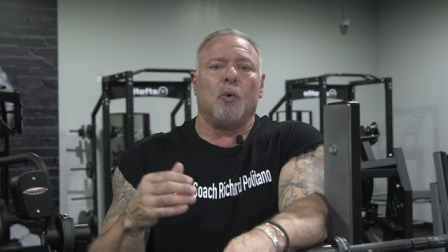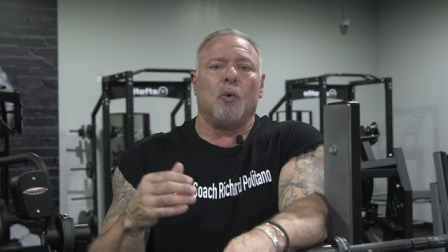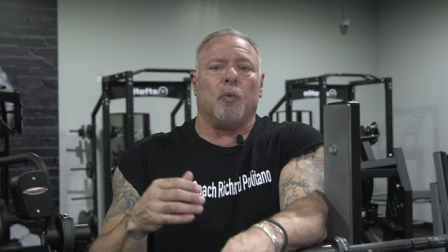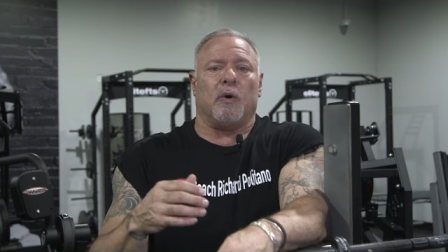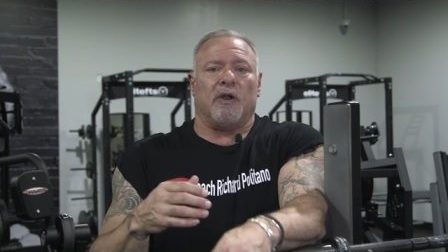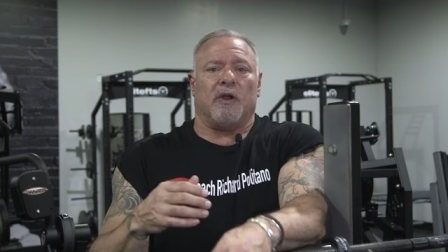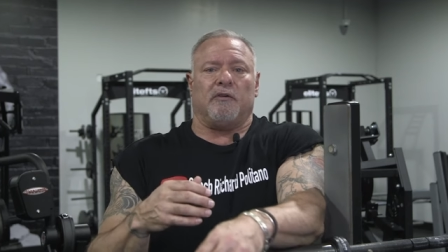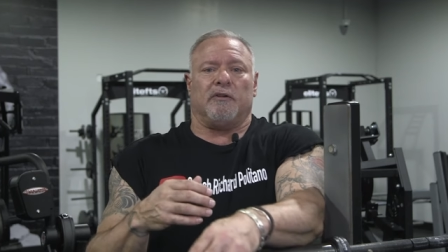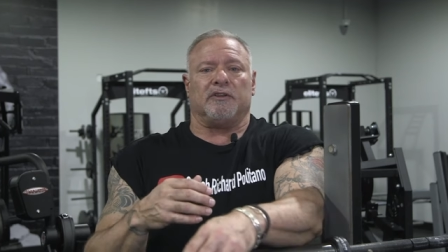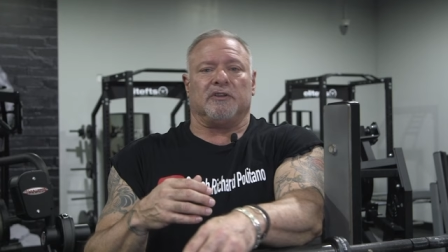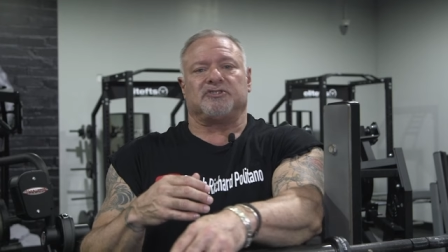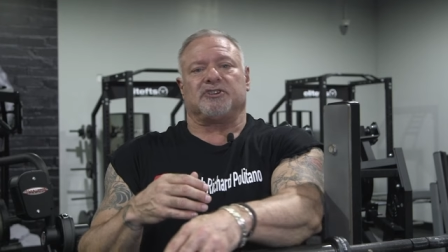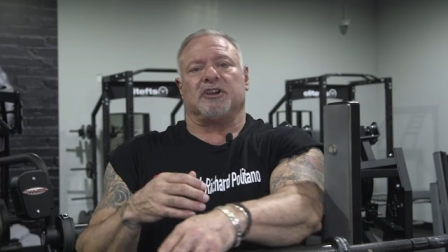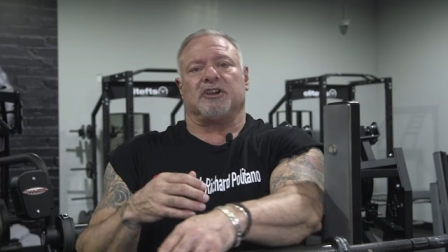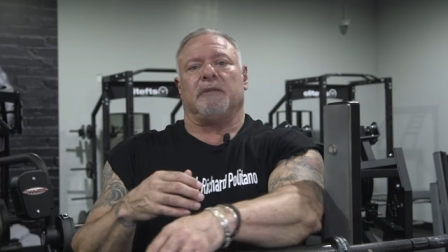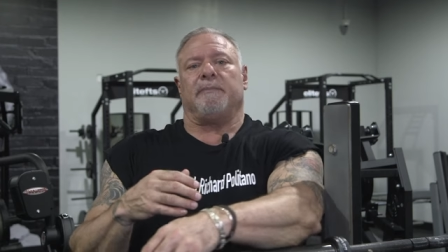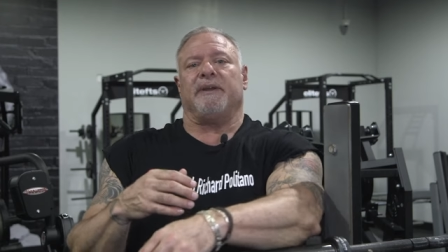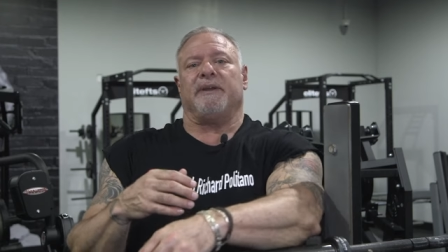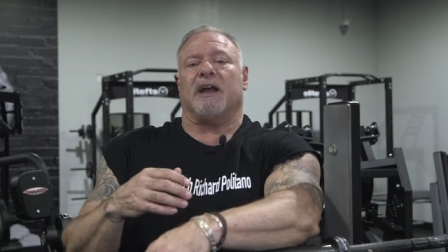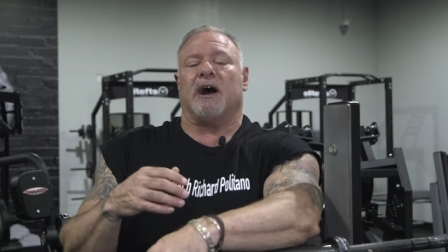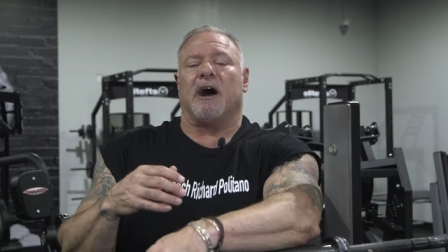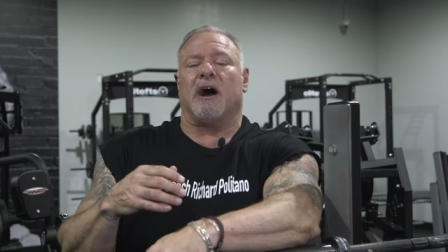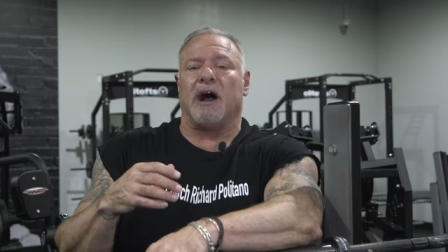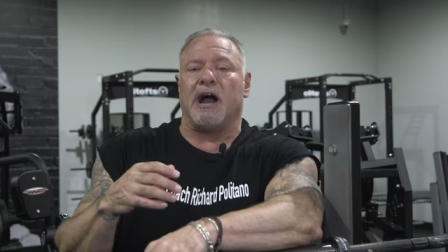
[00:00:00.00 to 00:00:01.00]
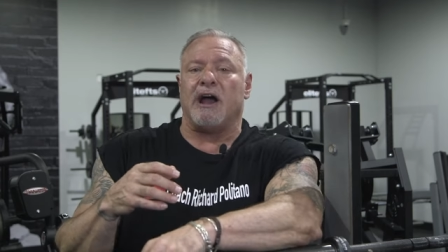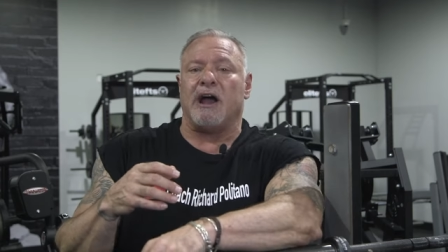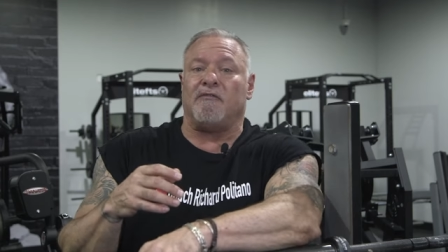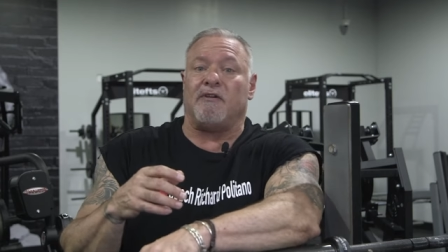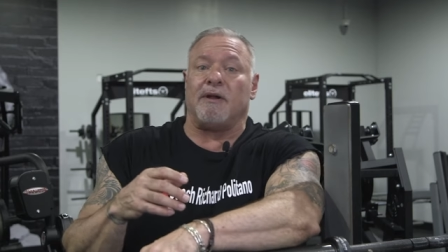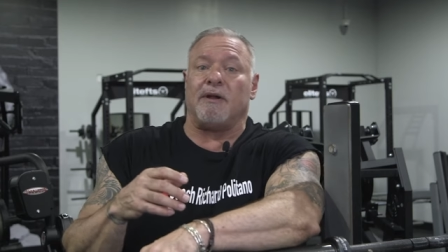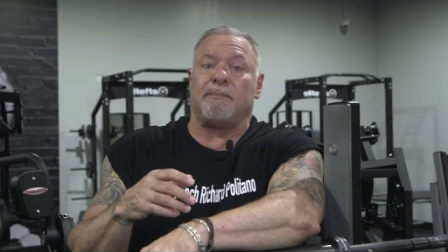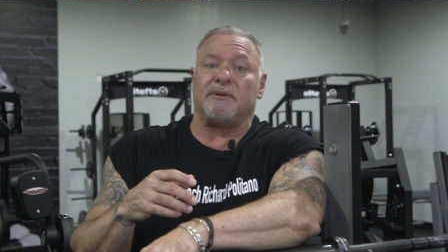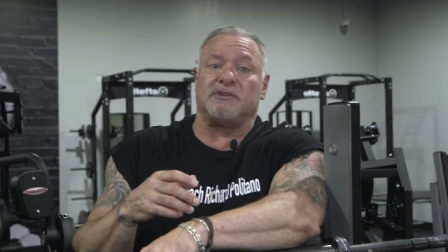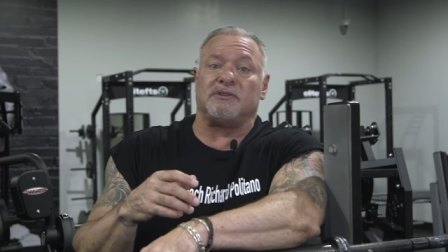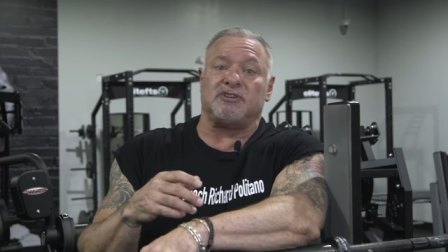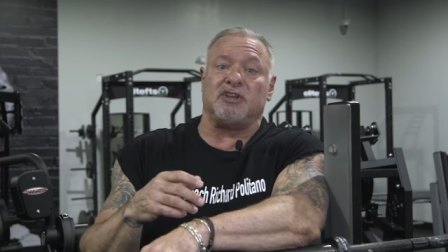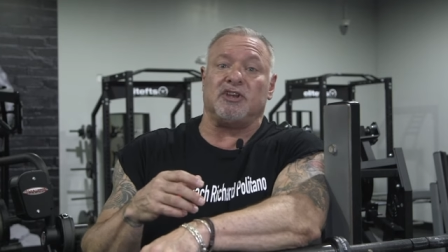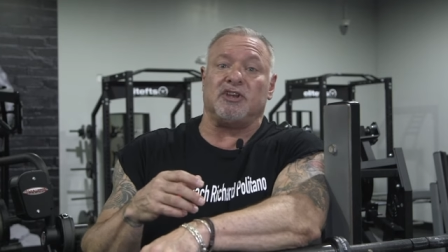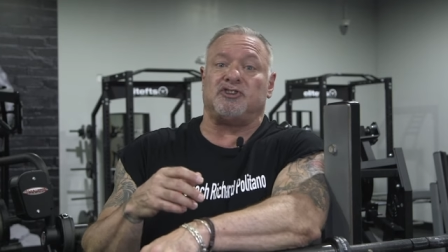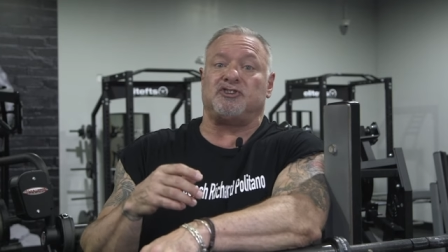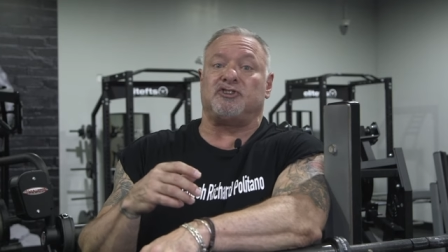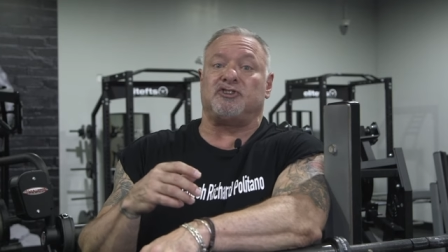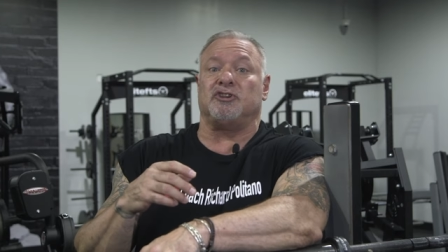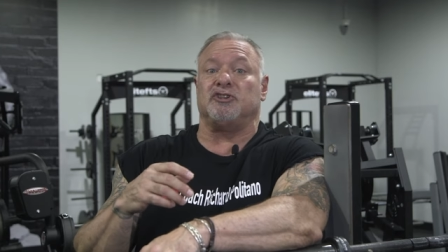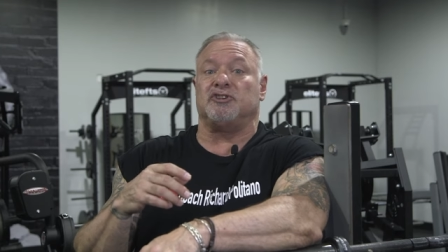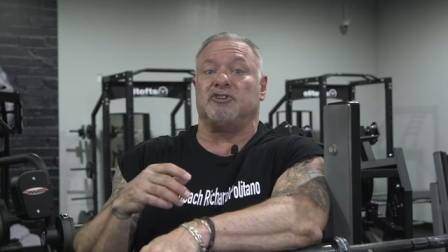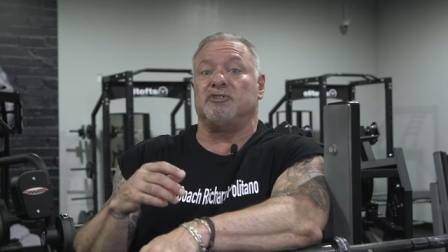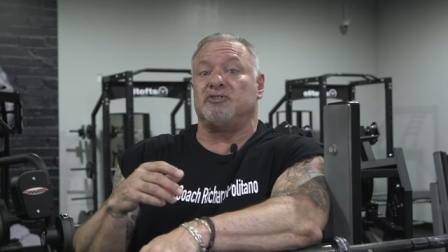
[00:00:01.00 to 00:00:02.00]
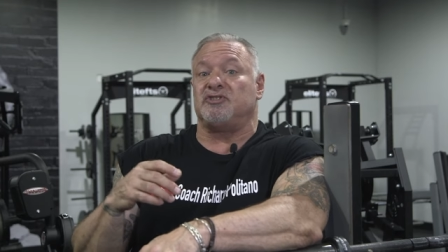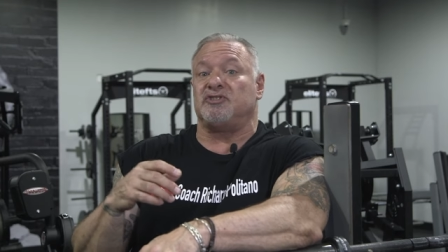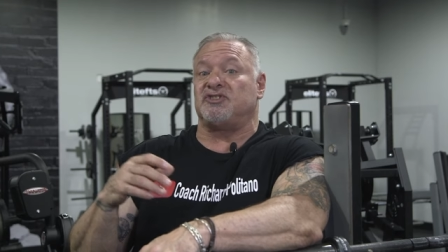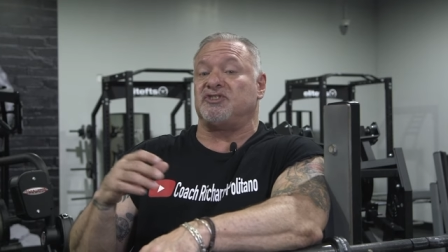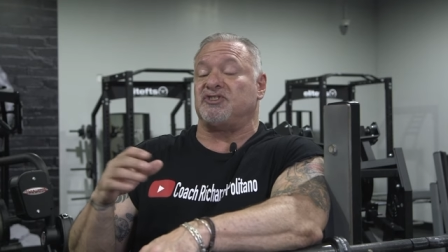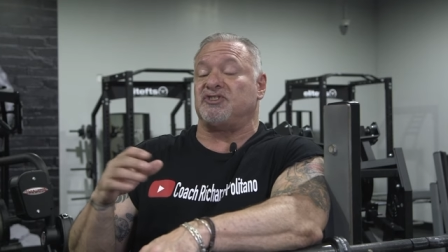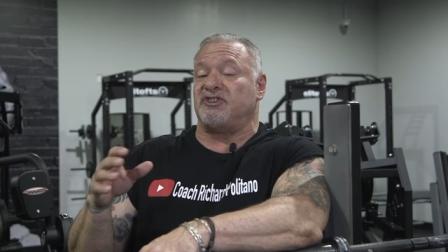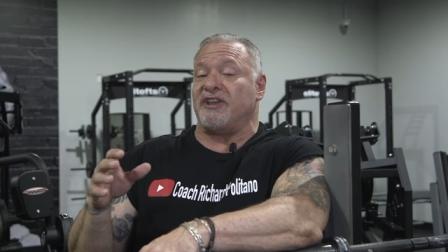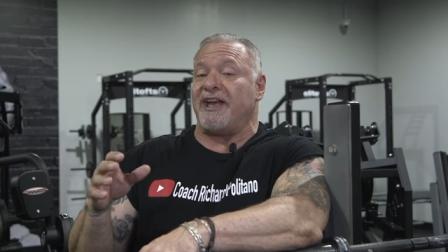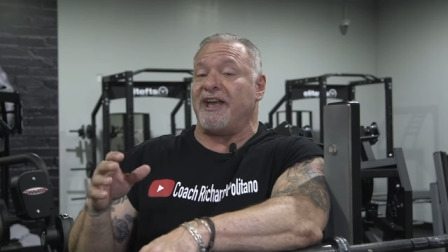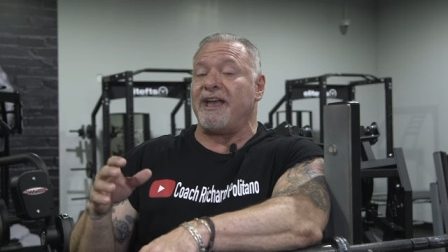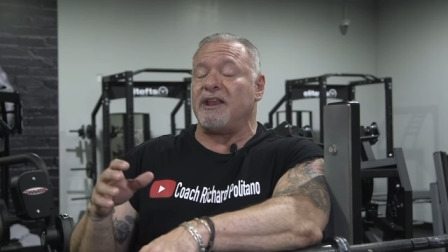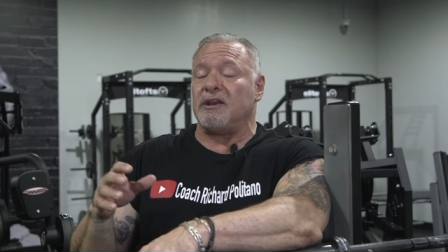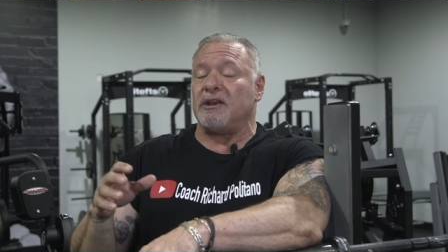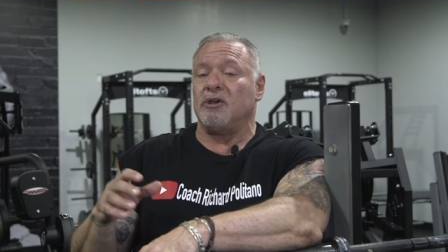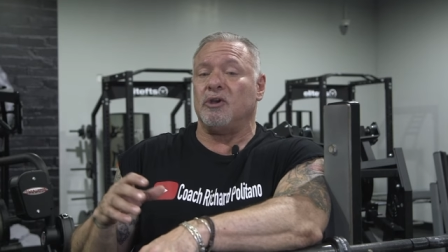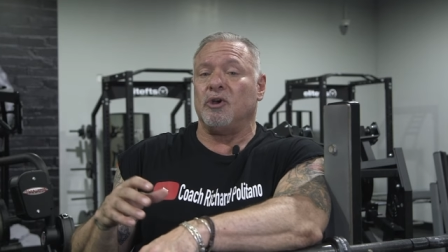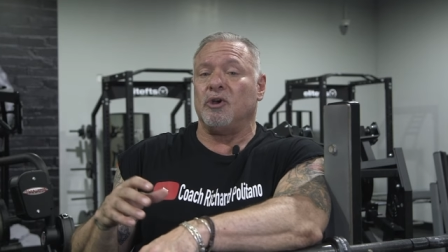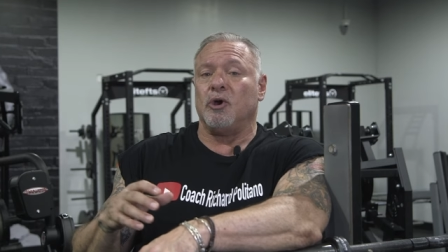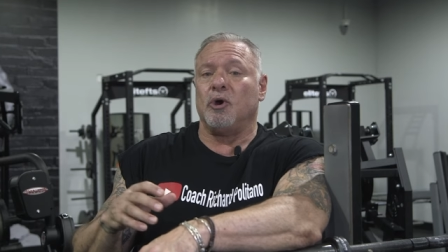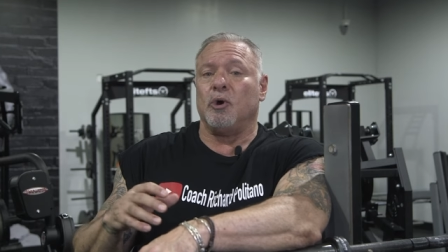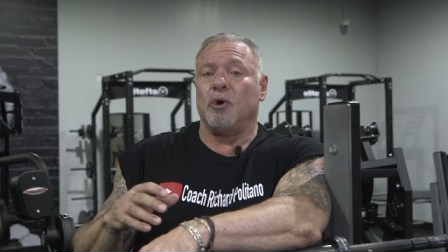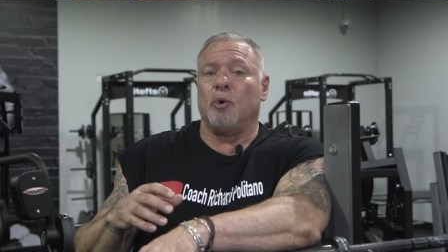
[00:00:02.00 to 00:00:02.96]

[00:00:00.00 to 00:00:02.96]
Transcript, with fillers: whether it's gonna be a high repetition set